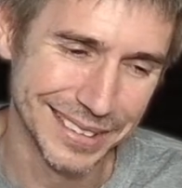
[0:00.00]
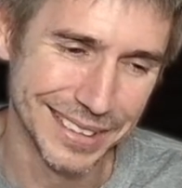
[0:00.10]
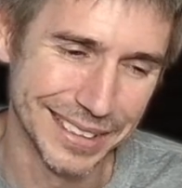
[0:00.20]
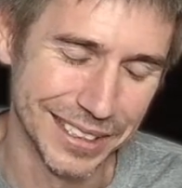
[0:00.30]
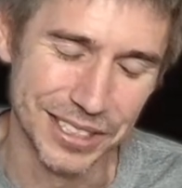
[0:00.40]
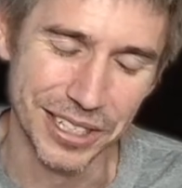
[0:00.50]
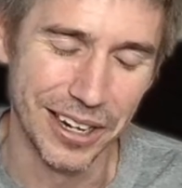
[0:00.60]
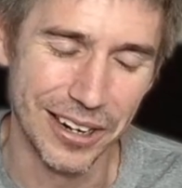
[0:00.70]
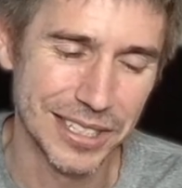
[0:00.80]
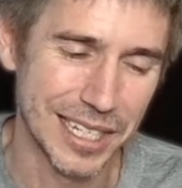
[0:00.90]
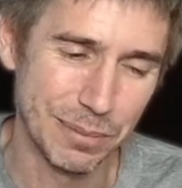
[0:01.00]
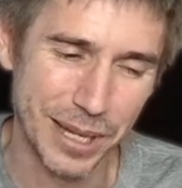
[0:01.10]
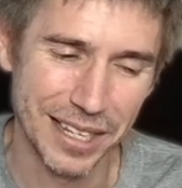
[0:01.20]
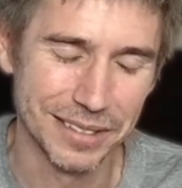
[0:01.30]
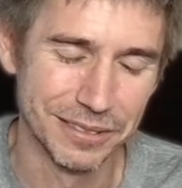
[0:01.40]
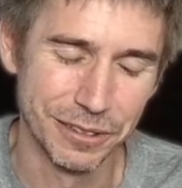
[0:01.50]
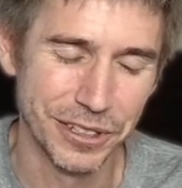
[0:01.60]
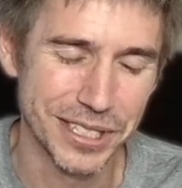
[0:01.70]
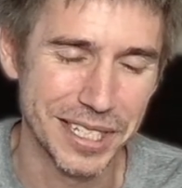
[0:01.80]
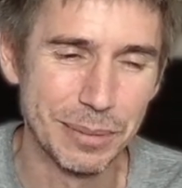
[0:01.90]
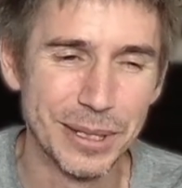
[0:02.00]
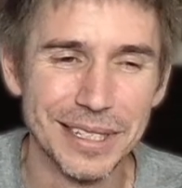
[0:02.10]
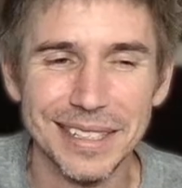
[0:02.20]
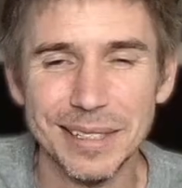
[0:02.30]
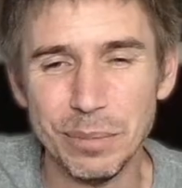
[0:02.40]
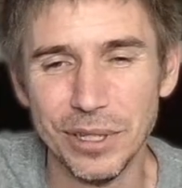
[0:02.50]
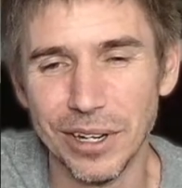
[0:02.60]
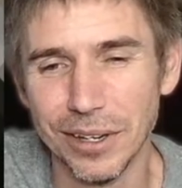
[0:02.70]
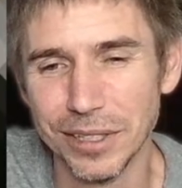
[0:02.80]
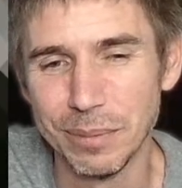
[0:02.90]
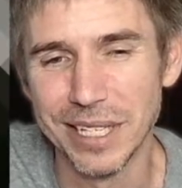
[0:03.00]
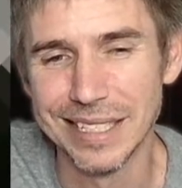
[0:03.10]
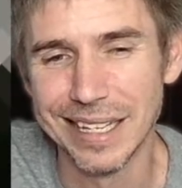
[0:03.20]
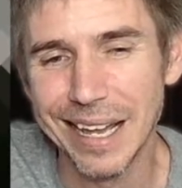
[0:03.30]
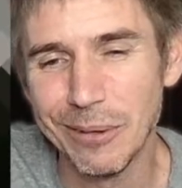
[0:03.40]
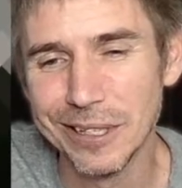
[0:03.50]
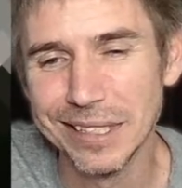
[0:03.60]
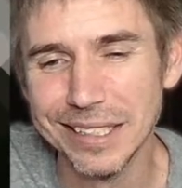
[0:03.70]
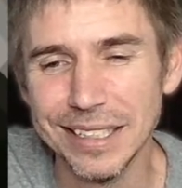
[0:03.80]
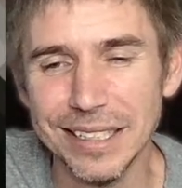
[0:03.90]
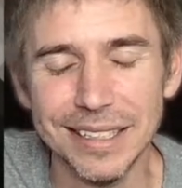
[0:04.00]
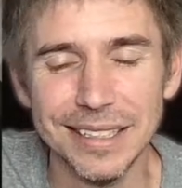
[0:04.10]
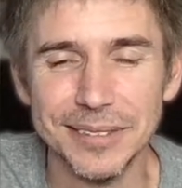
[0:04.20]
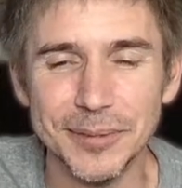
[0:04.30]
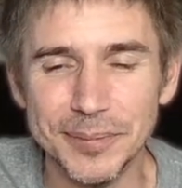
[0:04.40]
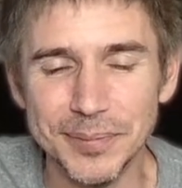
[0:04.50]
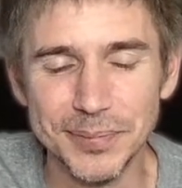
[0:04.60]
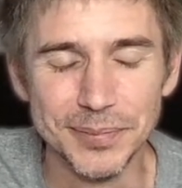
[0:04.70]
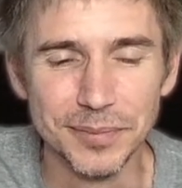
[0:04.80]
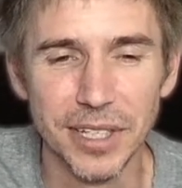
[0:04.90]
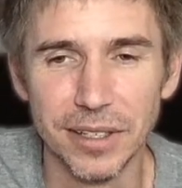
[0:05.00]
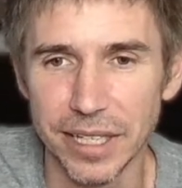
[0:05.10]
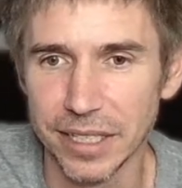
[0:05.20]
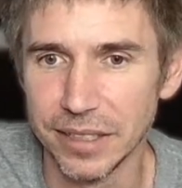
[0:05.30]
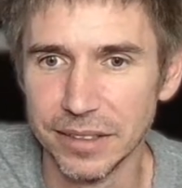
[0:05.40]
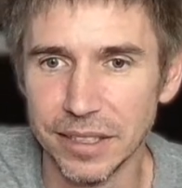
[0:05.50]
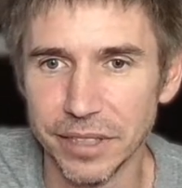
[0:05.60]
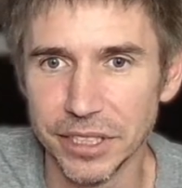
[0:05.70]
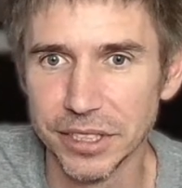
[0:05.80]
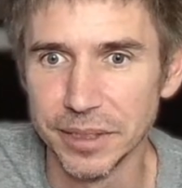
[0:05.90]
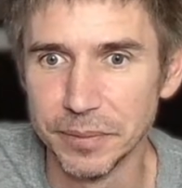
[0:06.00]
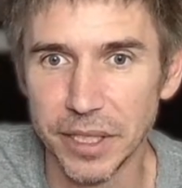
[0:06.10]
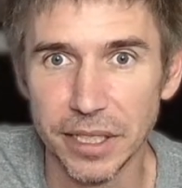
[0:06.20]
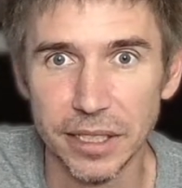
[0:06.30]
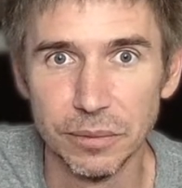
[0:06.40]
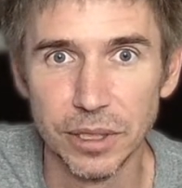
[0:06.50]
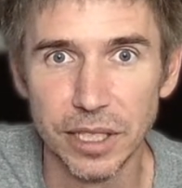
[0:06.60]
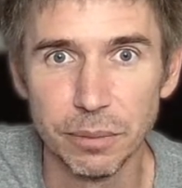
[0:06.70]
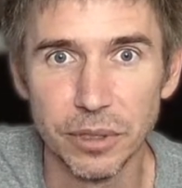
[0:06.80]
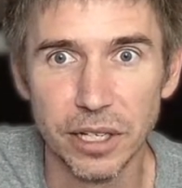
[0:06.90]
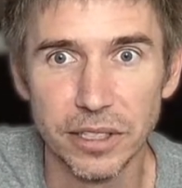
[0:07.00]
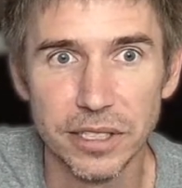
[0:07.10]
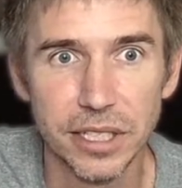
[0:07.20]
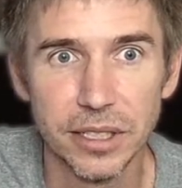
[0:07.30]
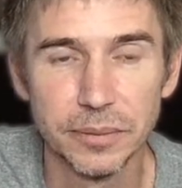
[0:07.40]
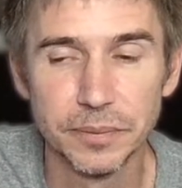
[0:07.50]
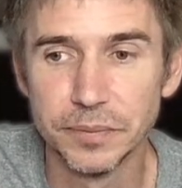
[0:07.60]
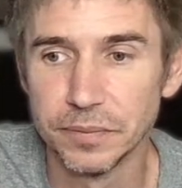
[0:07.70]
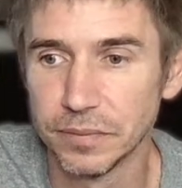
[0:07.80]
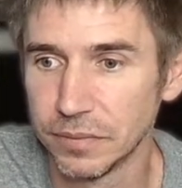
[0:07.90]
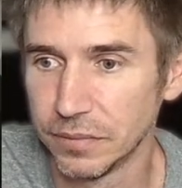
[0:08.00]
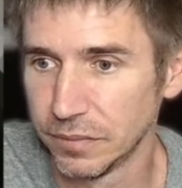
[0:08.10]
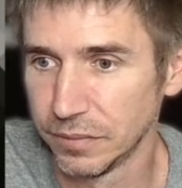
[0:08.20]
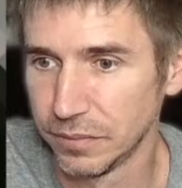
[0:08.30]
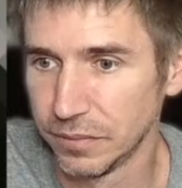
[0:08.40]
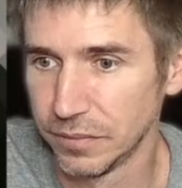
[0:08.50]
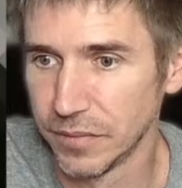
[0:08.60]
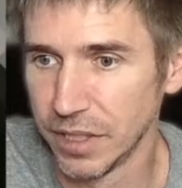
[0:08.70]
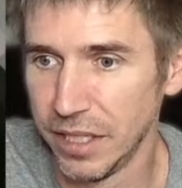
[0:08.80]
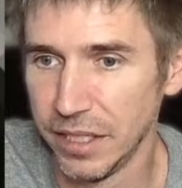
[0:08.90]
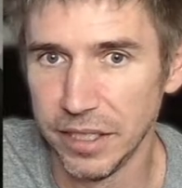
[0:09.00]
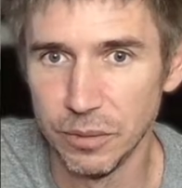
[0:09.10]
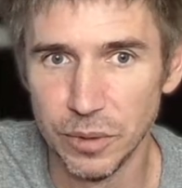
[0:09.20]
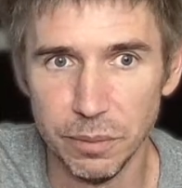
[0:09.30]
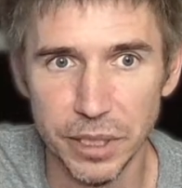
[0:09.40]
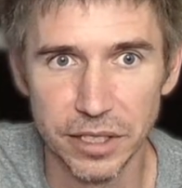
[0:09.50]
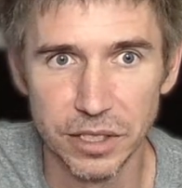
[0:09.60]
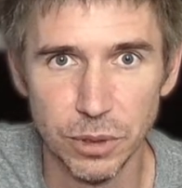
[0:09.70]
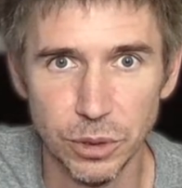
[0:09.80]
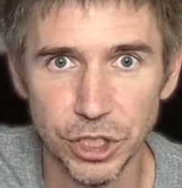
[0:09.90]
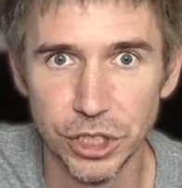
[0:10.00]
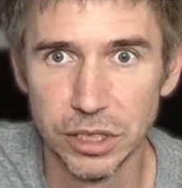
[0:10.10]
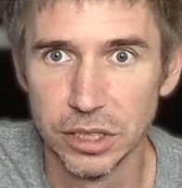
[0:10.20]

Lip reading: or sorry, our top reverse keep PR depends on that one. It'll get in eventually, and we'll get the progress there, and it will be a swoosh.